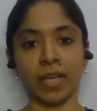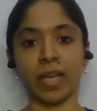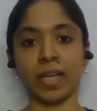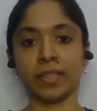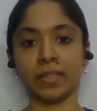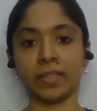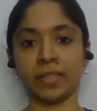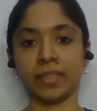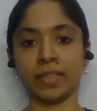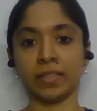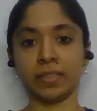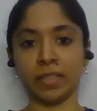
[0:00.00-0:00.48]

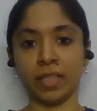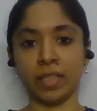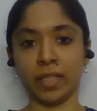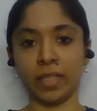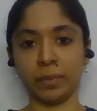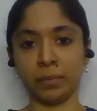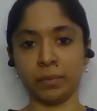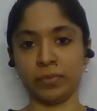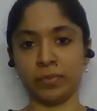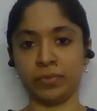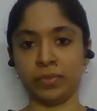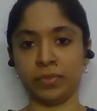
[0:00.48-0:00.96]
at the
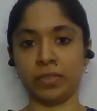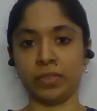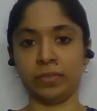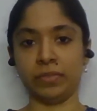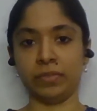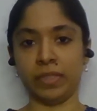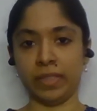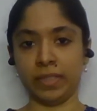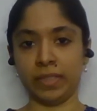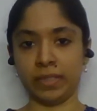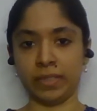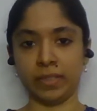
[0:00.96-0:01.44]
time of the
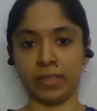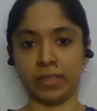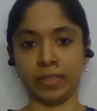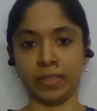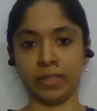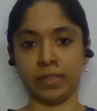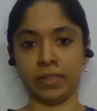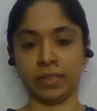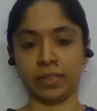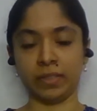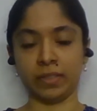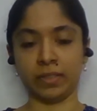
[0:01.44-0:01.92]

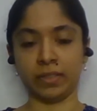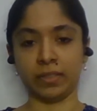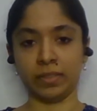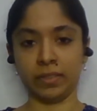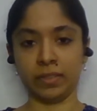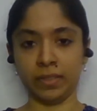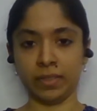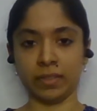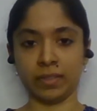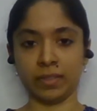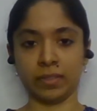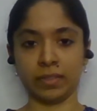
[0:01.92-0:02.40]
vegan,
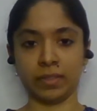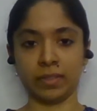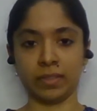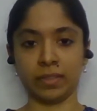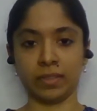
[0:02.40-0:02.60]
yes,